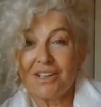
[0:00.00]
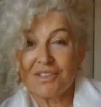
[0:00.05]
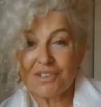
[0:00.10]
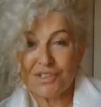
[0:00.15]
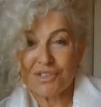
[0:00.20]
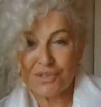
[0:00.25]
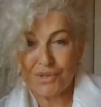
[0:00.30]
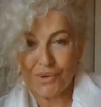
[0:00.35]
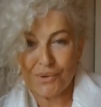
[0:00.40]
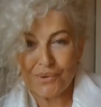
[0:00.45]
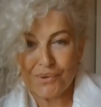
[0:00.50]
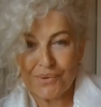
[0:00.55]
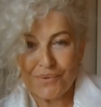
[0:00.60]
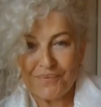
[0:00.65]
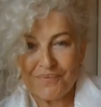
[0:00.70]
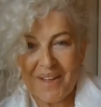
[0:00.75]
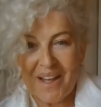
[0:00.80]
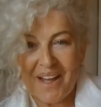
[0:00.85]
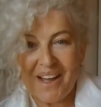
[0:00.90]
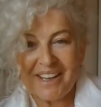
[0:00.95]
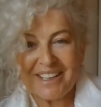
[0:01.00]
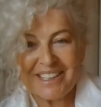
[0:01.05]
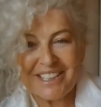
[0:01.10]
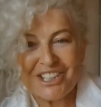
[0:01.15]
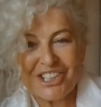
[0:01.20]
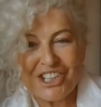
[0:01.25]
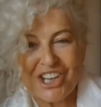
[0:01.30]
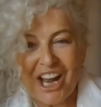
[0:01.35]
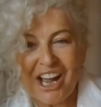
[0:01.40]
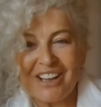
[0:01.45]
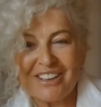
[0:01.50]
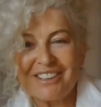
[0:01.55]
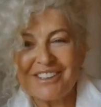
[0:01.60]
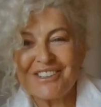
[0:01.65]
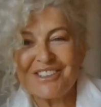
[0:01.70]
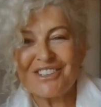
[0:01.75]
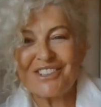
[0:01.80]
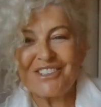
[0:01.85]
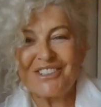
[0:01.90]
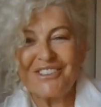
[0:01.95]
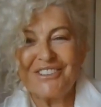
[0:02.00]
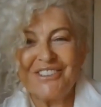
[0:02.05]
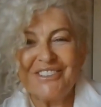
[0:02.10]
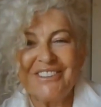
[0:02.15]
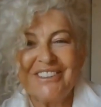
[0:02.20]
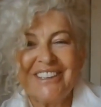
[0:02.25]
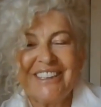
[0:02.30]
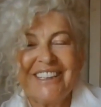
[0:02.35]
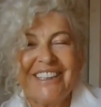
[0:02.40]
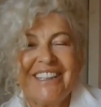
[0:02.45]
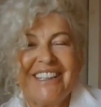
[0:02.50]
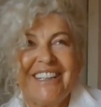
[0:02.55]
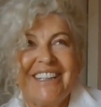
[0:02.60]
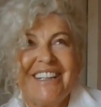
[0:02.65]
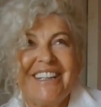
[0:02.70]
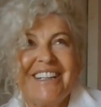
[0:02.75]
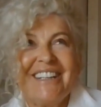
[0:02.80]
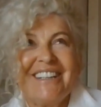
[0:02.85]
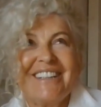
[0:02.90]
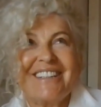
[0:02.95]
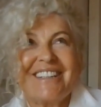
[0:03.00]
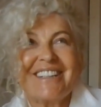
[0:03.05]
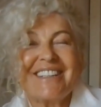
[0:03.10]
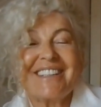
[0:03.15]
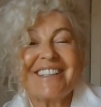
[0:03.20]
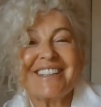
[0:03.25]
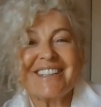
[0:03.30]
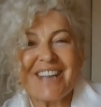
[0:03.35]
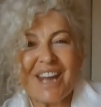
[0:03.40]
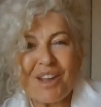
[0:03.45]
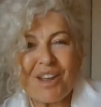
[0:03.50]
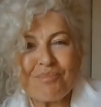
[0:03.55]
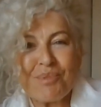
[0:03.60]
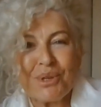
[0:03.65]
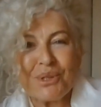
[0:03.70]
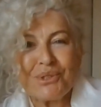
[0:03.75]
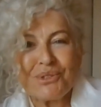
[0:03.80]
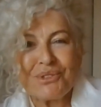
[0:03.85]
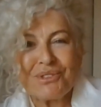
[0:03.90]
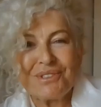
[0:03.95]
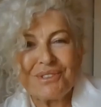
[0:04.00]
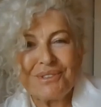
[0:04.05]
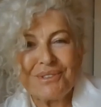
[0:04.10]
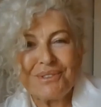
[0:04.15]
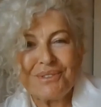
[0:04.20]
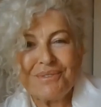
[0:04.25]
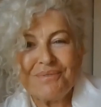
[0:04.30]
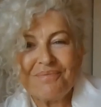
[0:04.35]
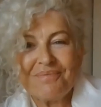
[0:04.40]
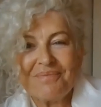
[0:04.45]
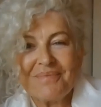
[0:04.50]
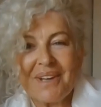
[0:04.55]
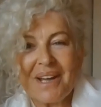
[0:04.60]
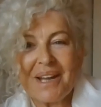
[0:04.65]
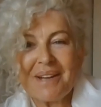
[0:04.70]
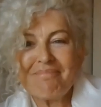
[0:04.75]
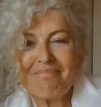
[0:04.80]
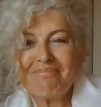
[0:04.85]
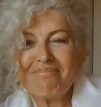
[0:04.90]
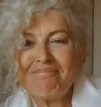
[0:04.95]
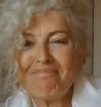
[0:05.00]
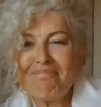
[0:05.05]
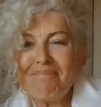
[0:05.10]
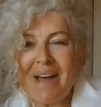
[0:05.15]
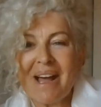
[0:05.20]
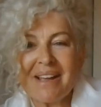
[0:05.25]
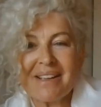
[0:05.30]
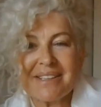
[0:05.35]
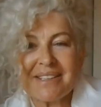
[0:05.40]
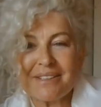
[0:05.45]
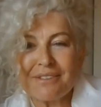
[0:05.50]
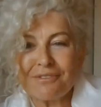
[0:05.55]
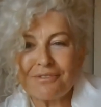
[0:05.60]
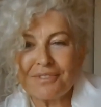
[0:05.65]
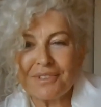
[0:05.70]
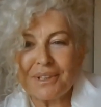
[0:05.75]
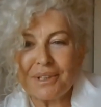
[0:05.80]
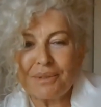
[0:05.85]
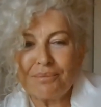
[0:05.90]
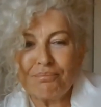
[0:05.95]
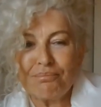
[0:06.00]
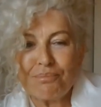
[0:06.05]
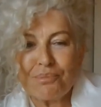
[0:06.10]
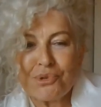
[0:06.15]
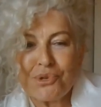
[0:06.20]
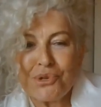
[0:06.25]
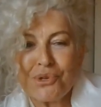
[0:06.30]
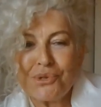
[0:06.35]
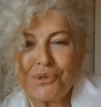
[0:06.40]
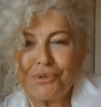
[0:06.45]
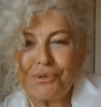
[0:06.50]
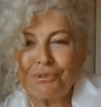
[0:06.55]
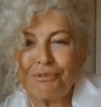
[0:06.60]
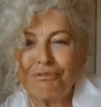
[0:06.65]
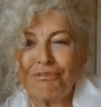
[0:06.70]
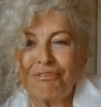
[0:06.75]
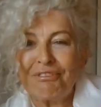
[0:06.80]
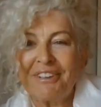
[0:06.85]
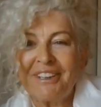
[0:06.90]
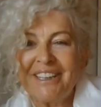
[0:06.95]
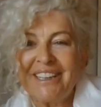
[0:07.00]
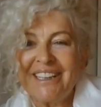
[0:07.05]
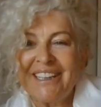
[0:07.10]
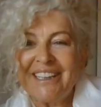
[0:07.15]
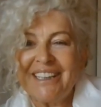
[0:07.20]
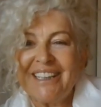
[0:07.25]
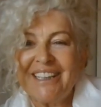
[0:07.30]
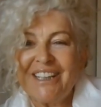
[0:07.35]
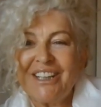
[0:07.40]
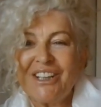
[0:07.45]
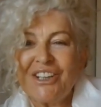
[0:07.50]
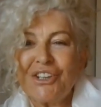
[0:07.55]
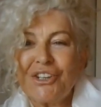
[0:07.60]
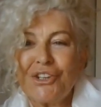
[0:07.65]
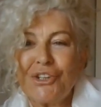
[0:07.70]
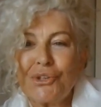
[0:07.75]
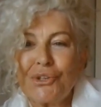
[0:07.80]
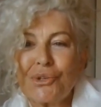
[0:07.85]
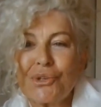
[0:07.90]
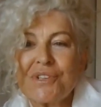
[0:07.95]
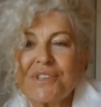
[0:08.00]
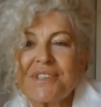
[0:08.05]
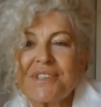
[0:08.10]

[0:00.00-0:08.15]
So I challenge you to step into and massively improve your